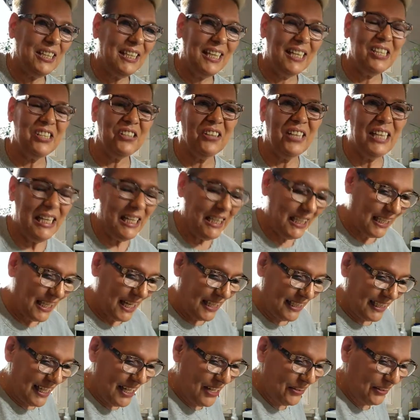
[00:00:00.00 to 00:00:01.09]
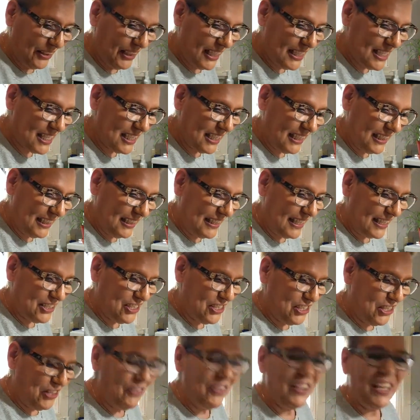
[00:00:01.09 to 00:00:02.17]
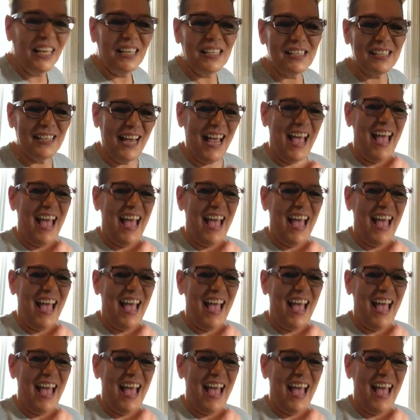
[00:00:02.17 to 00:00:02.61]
Get your heat gun out. Let's let's do this.